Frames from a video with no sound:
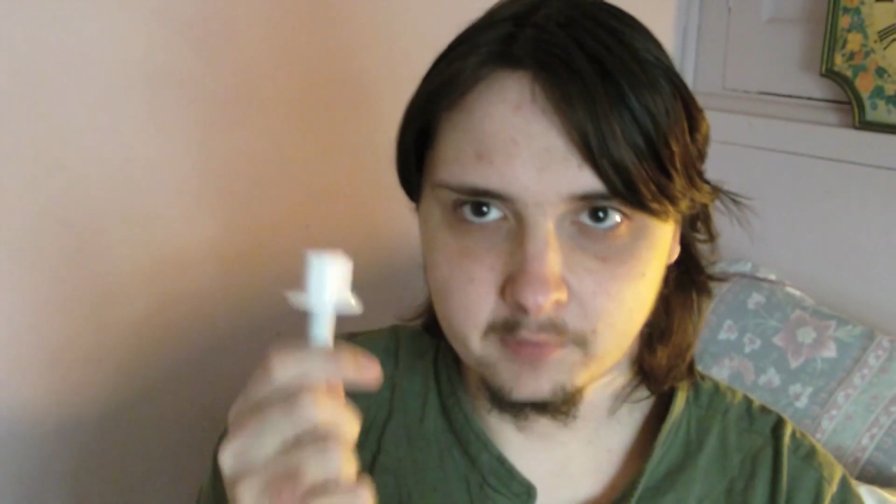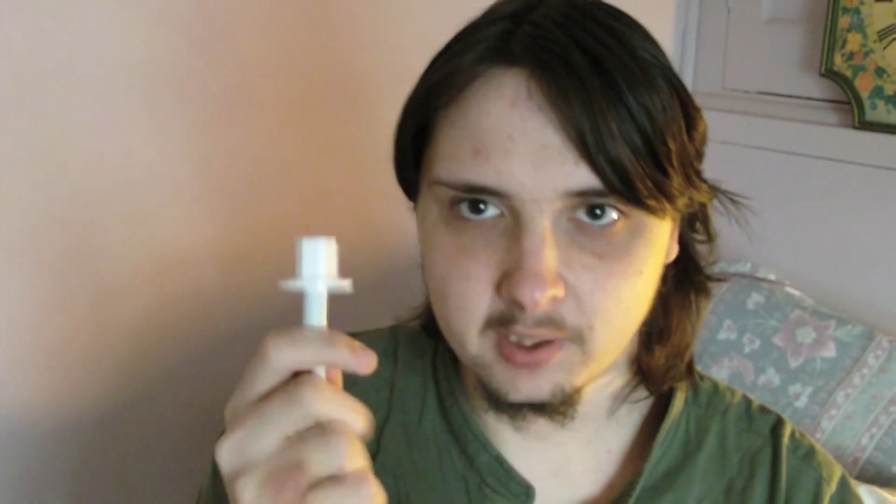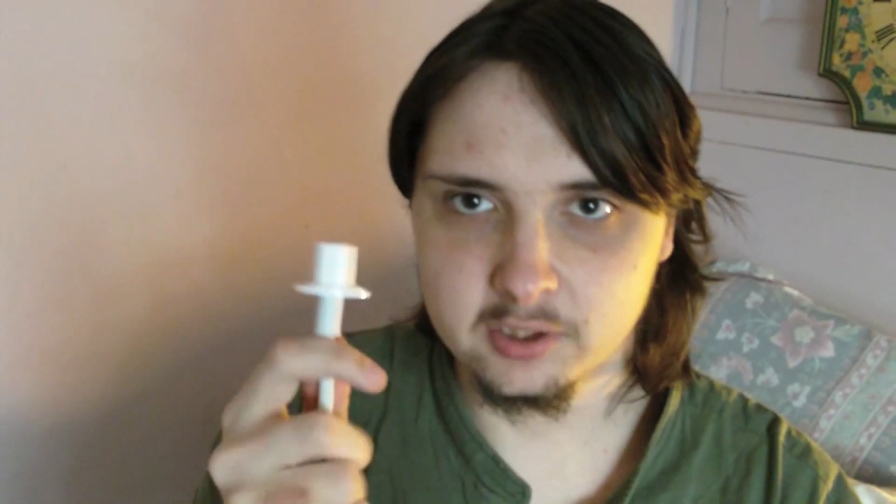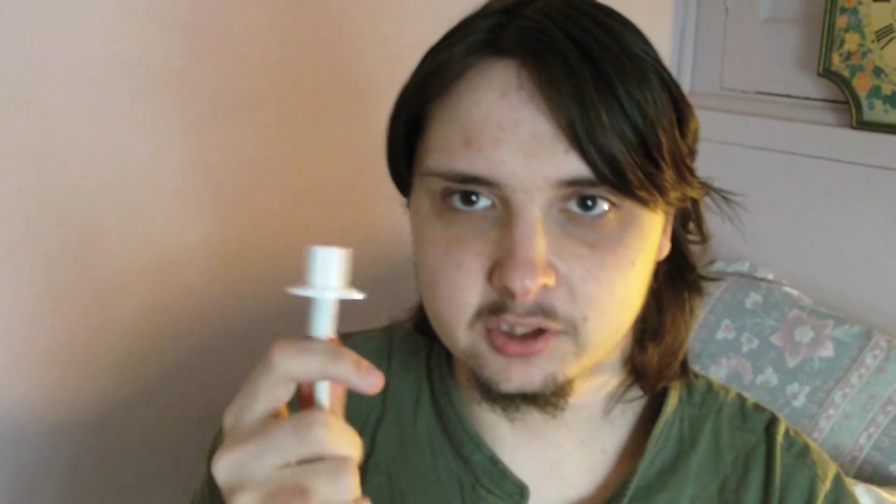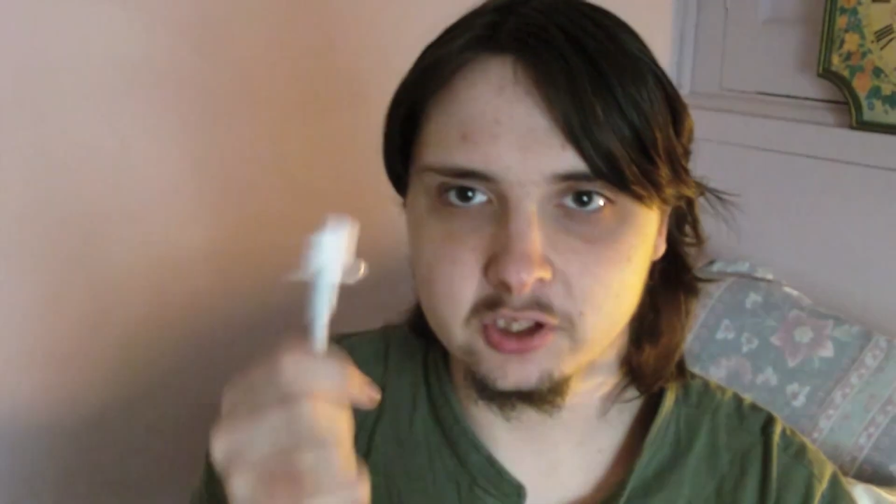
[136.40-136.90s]

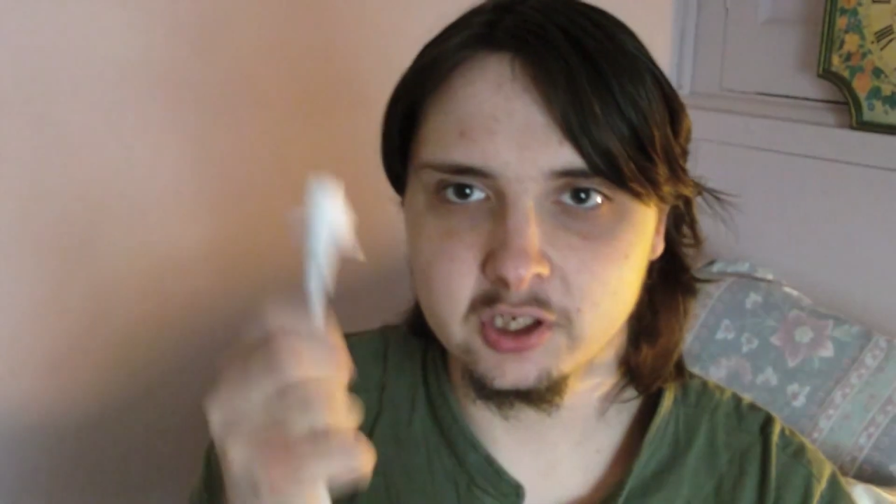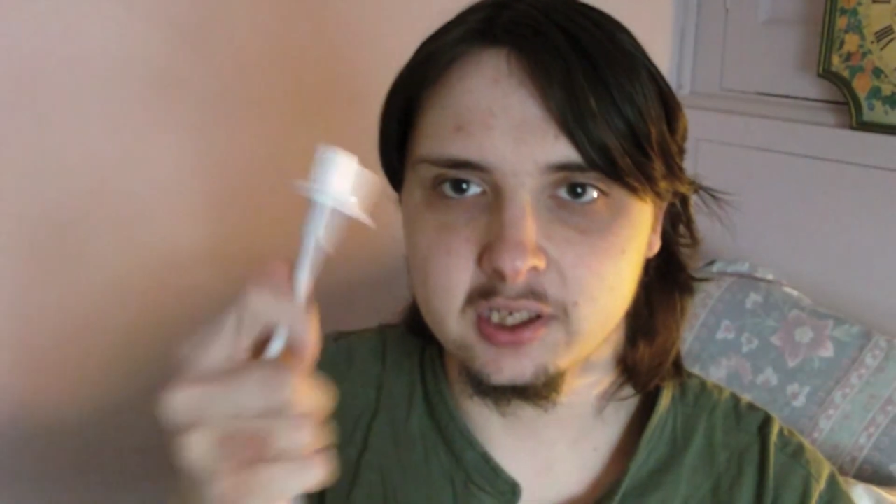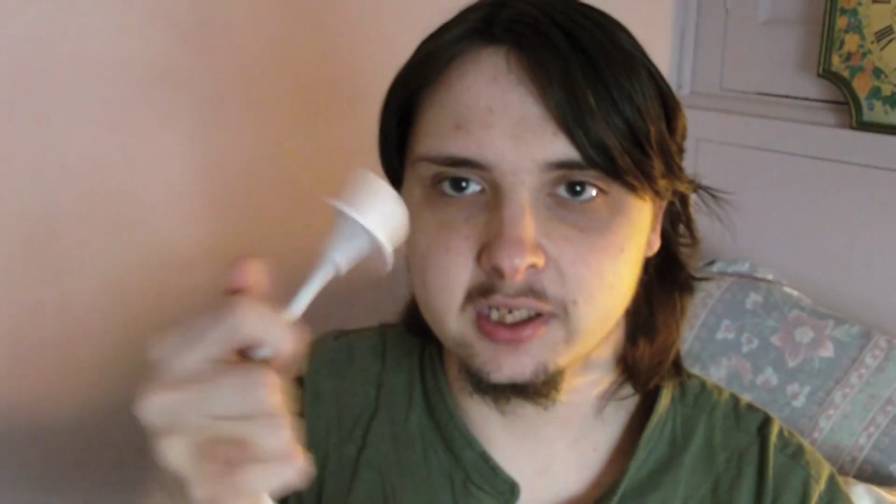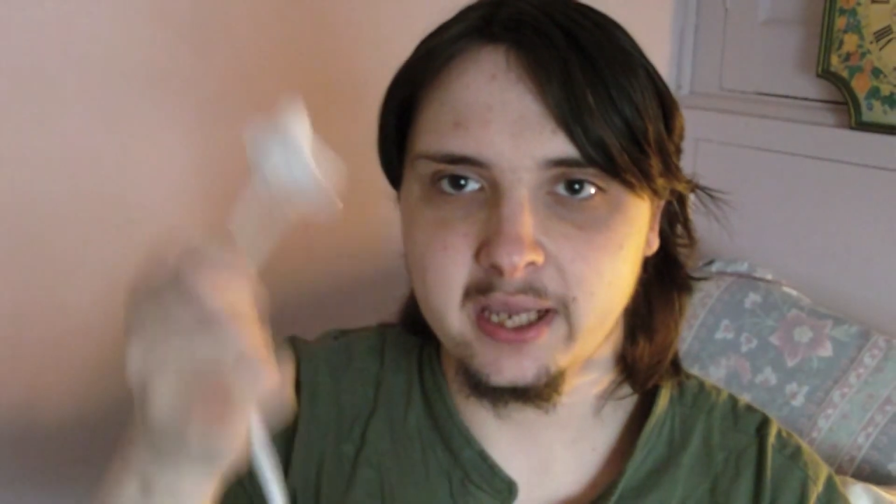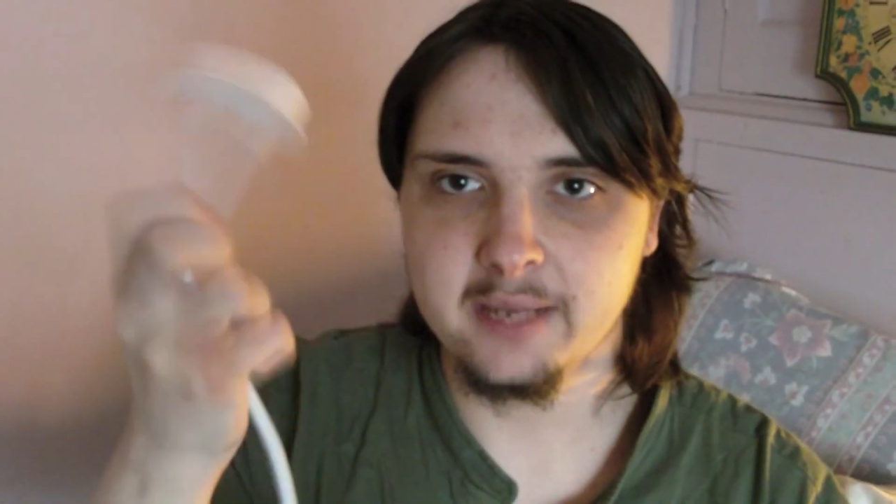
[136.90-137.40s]
So you get your
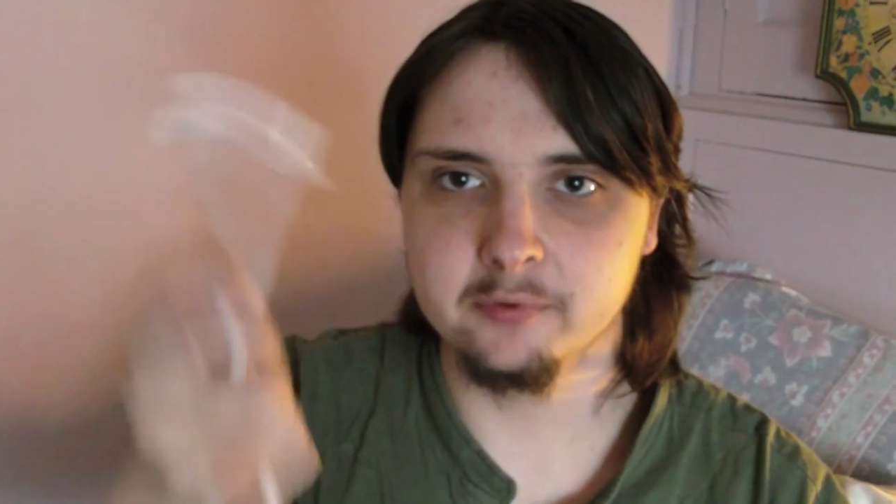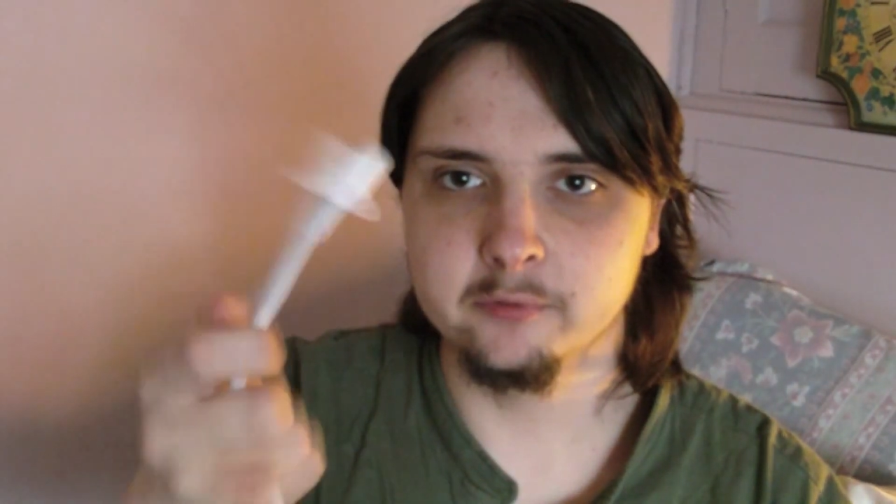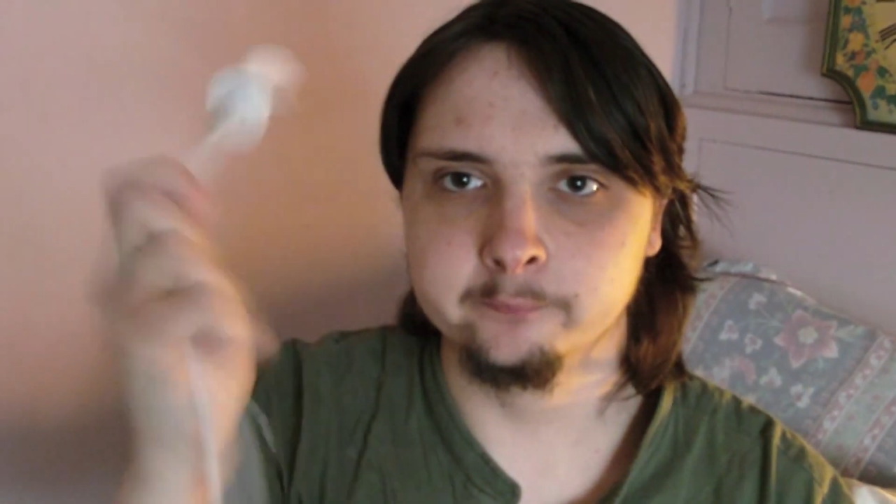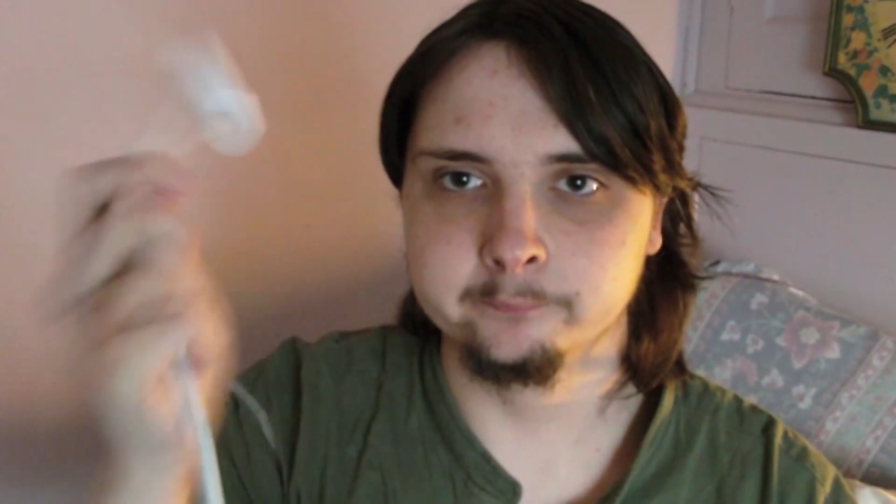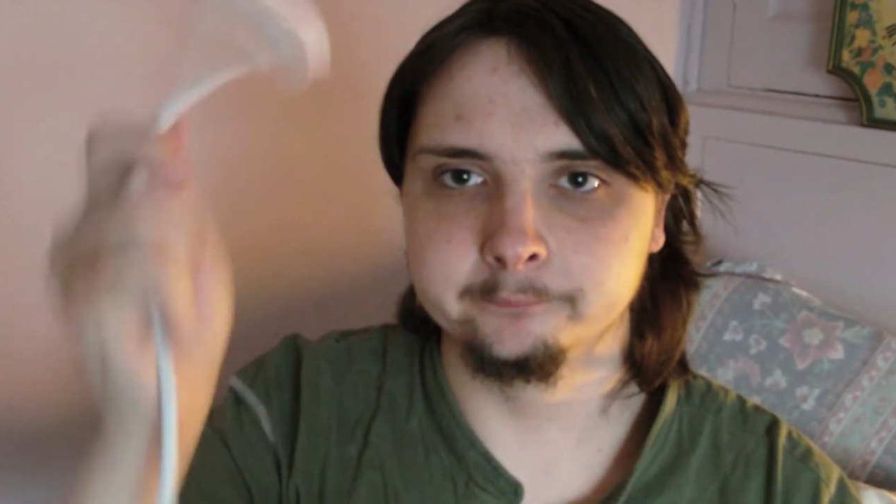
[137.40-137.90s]
cable.
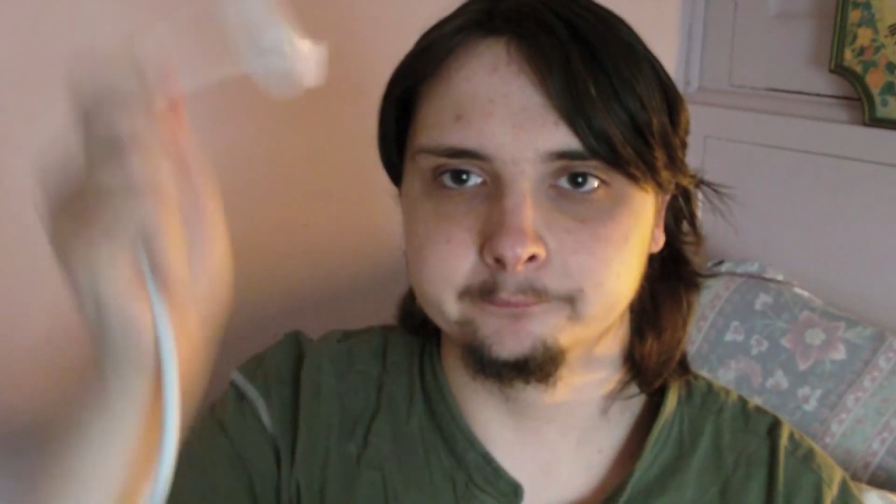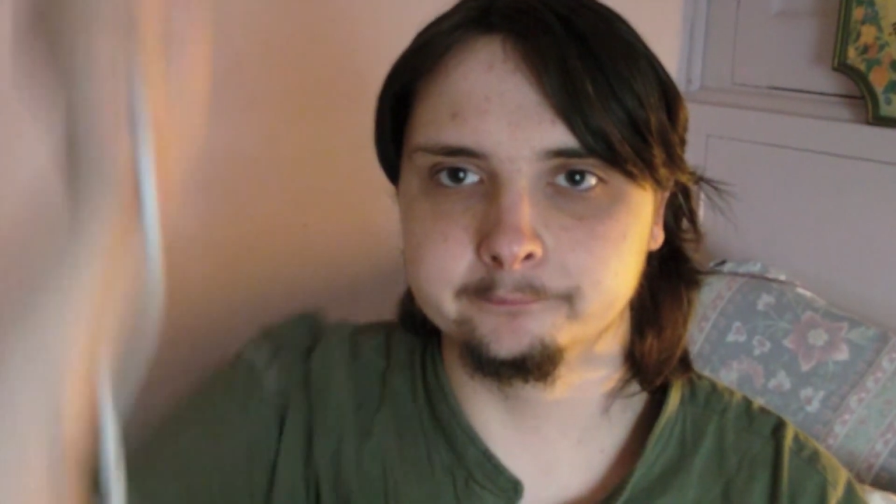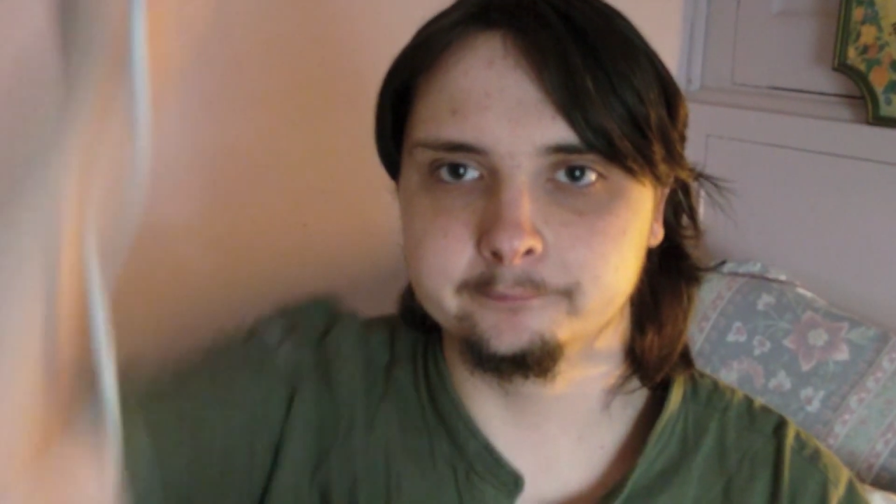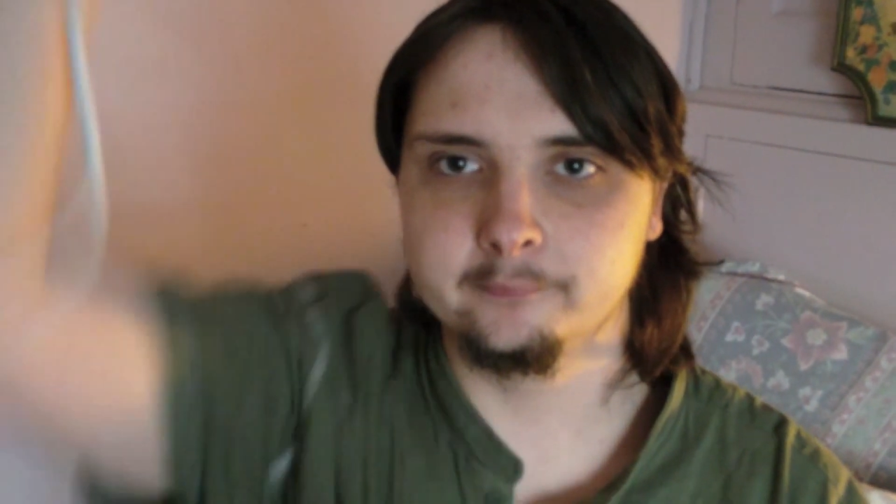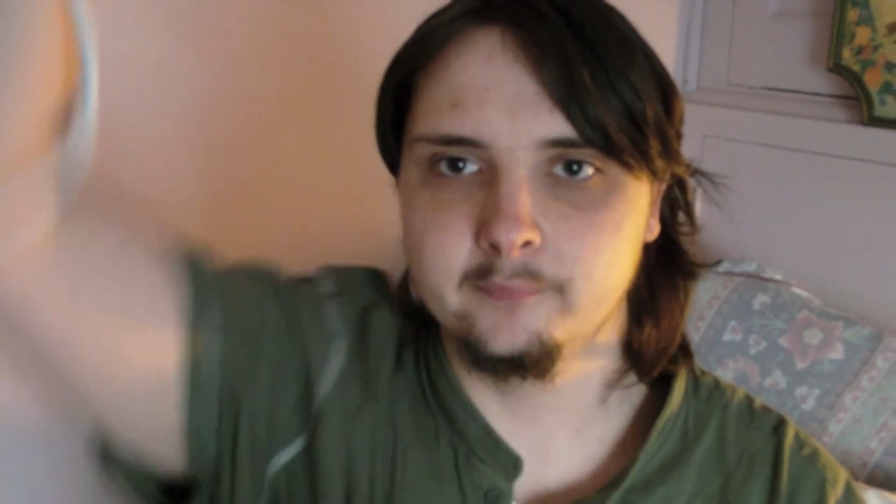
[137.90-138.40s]

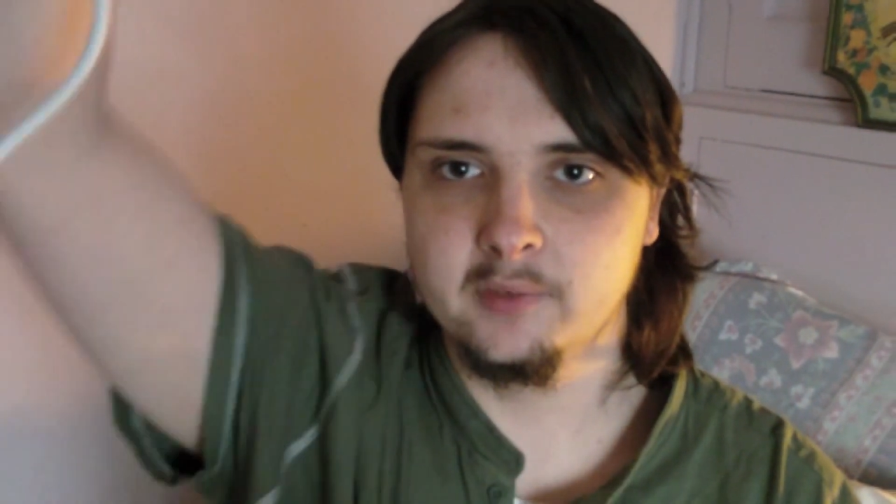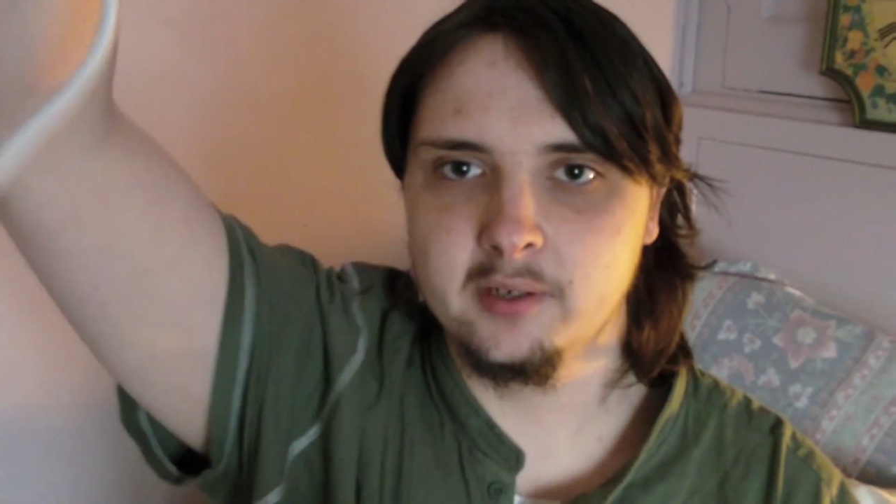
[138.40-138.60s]
Here